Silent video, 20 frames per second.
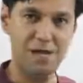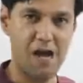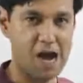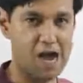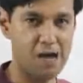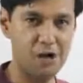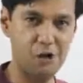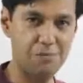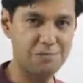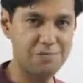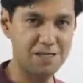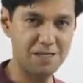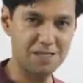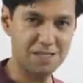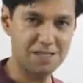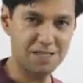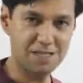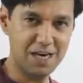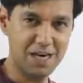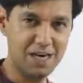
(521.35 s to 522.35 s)
I hope
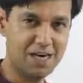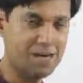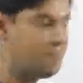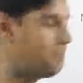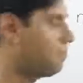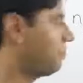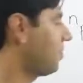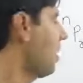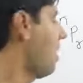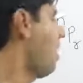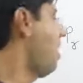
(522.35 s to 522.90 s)
this is clear.